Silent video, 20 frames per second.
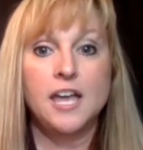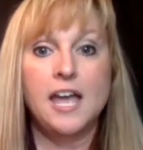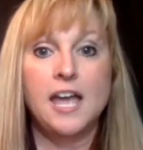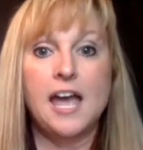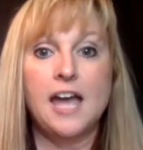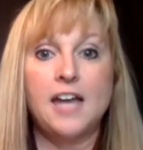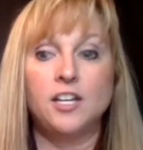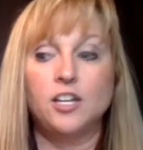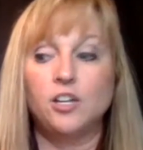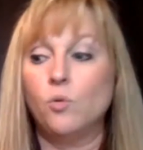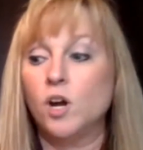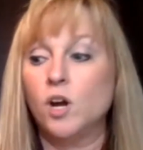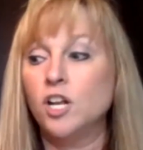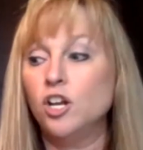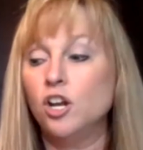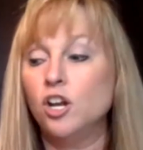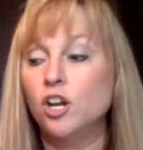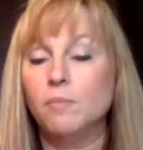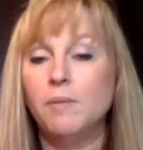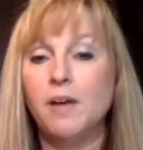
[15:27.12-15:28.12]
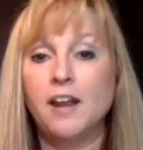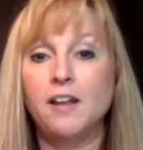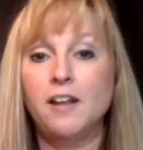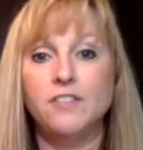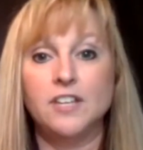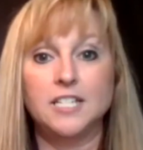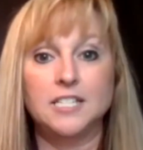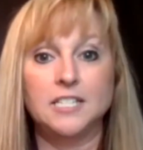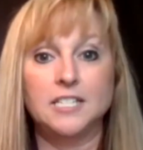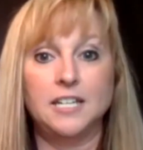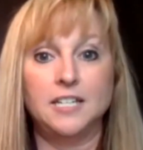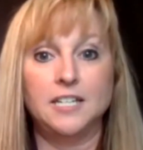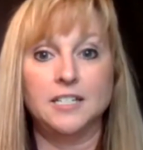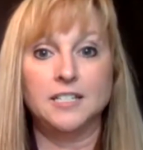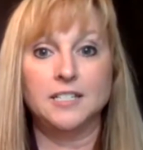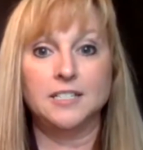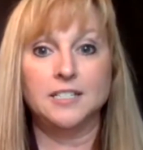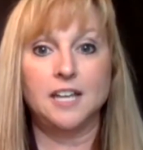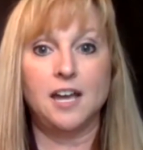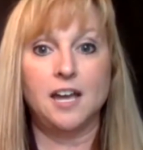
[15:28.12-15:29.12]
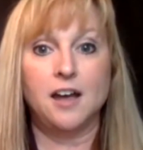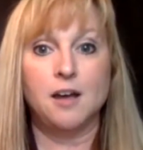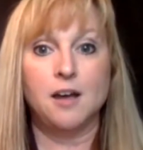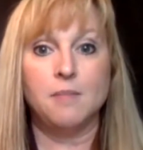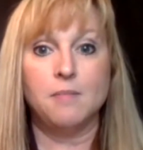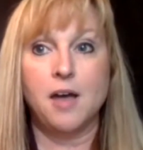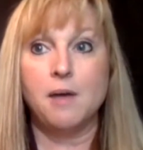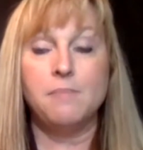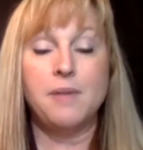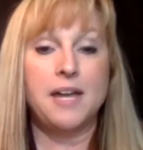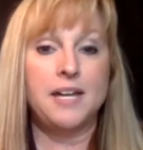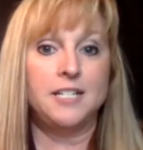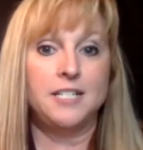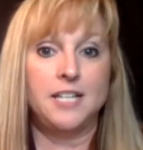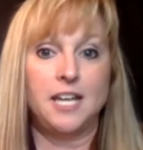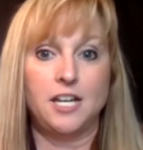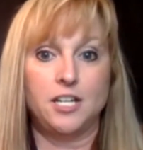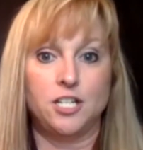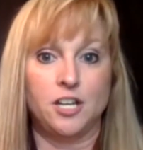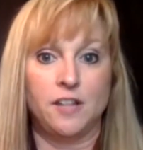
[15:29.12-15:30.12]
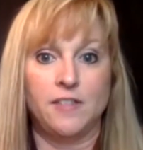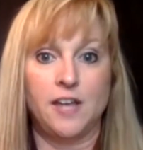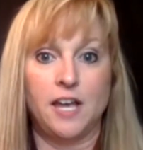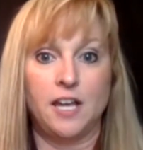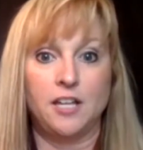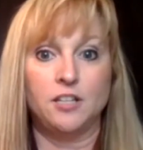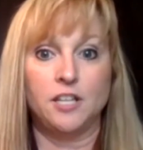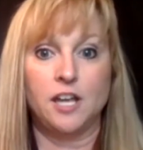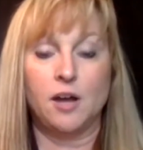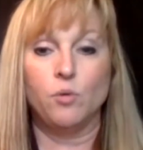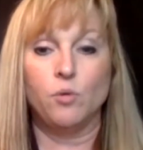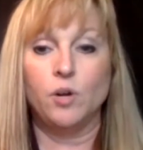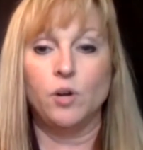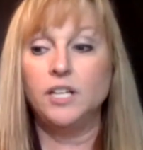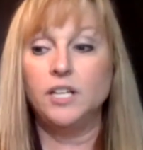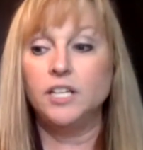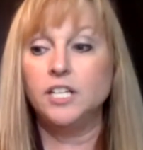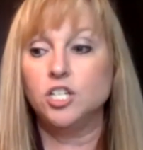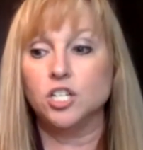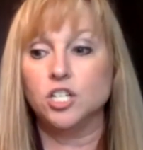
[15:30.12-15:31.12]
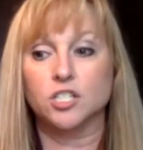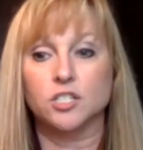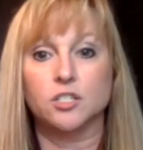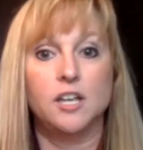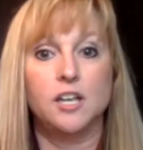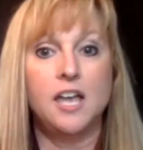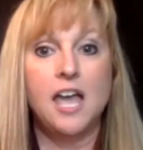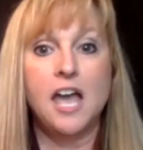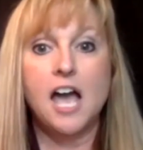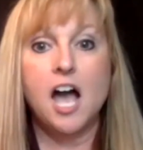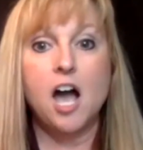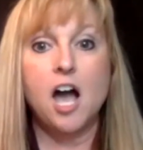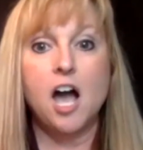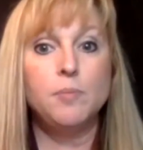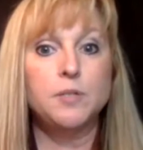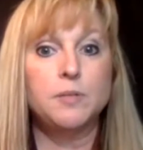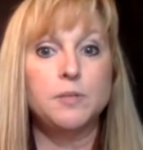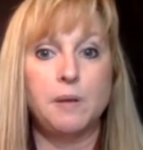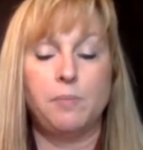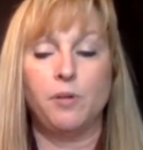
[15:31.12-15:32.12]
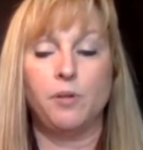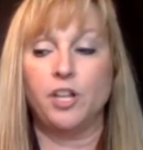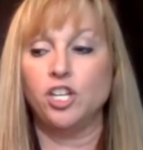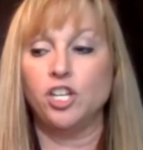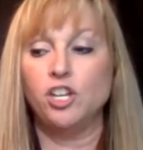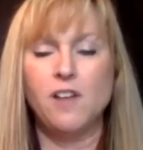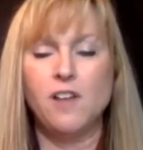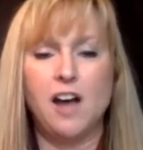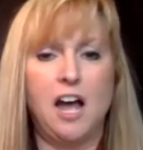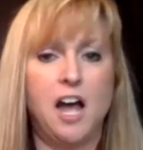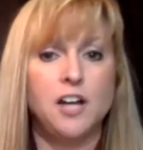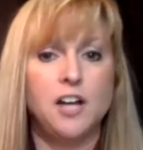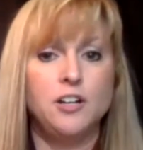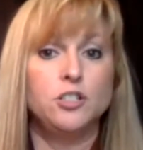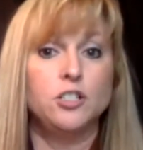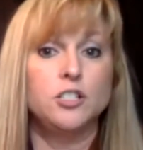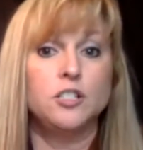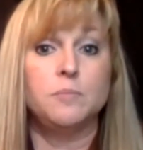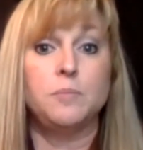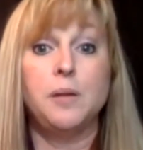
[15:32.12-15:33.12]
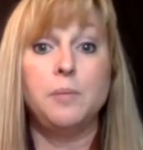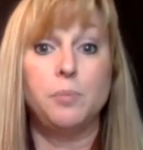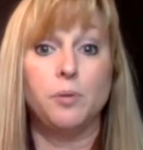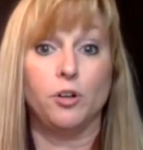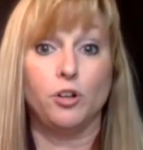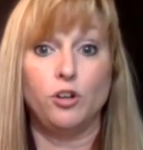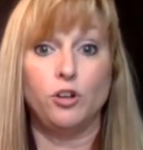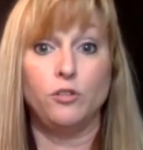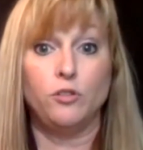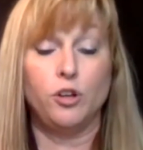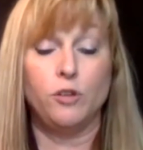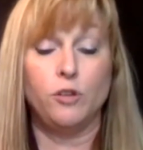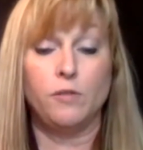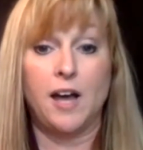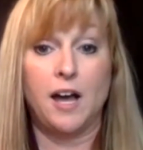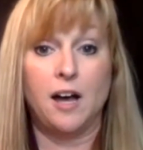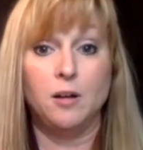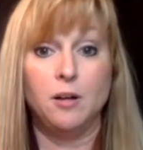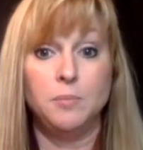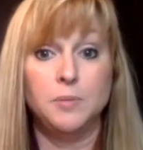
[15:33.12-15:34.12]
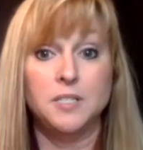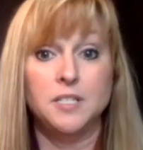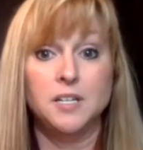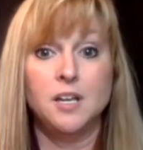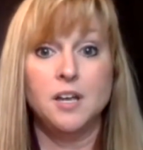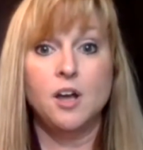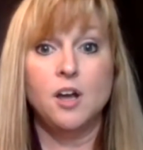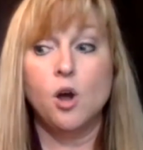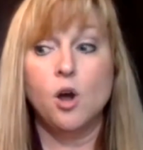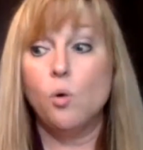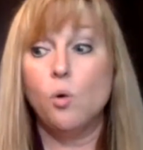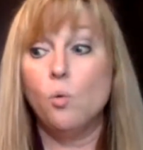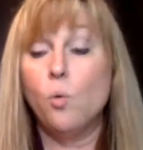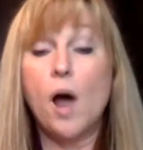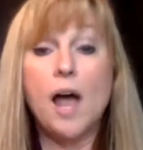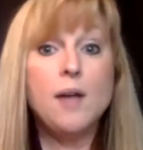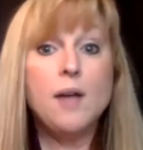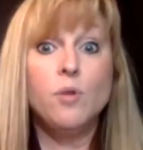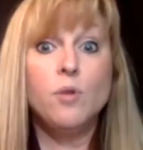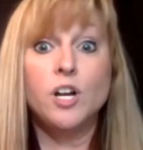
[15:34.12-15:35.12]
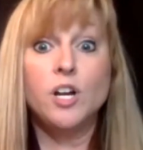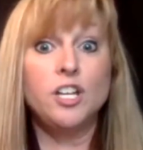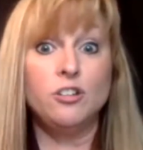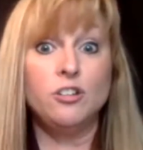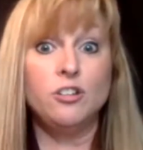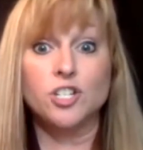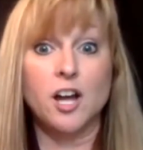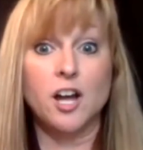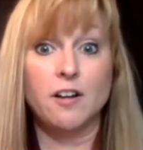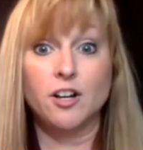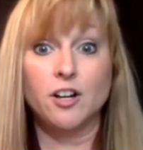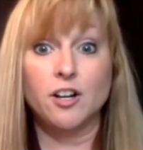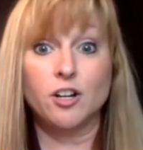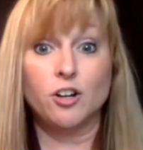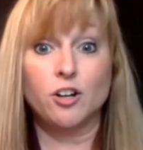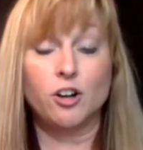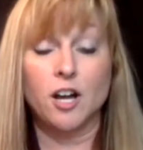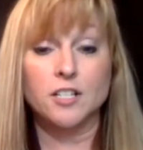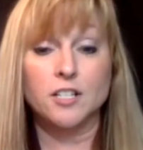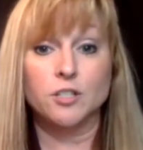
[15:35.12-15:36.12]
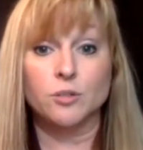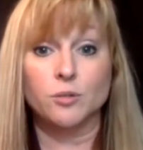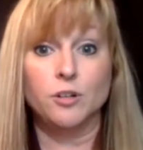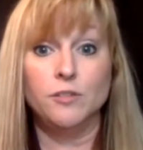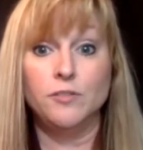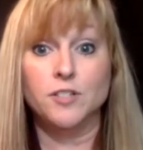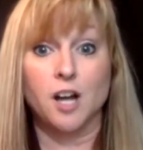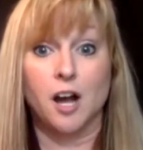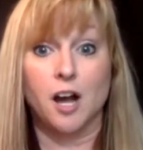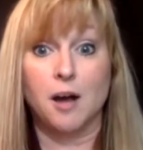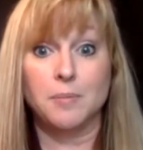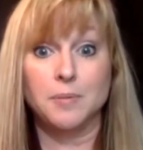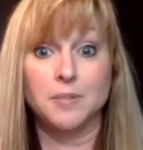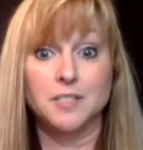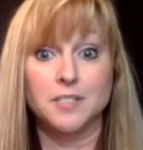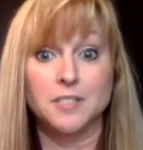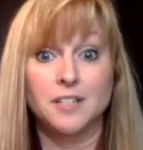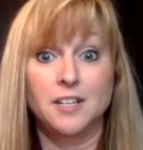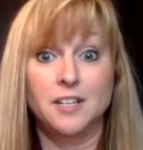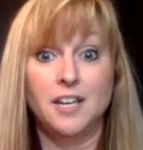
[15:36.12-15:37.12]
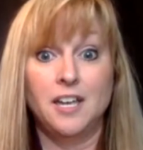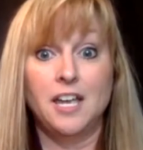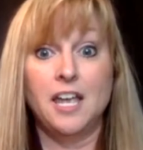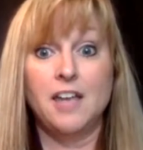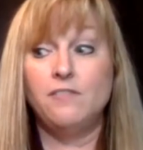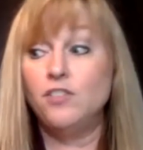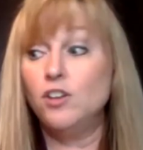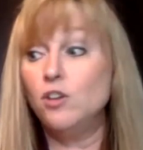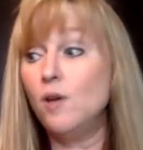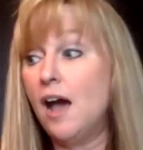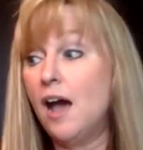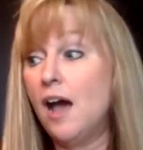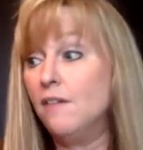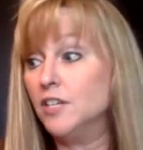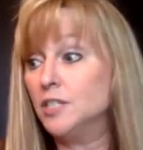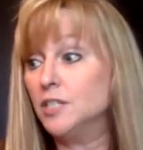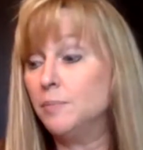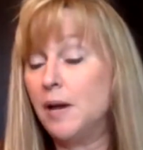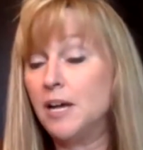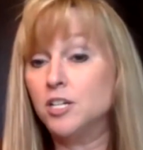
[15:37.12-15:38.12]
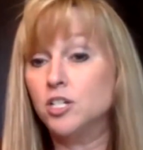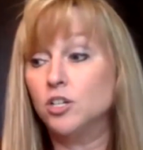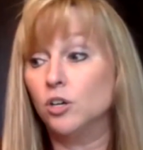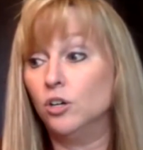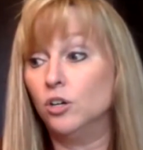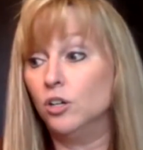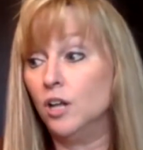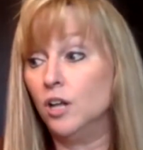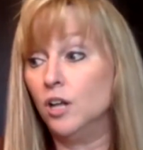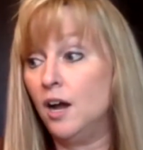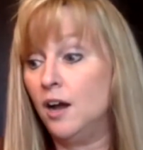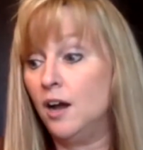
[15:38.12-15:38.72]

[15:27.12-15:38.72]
and one of your benefits is a meditation that really just helps people, and you've got hundreds of people who you've helped, why wouldn't you shout it across the rooftops? If you have a special,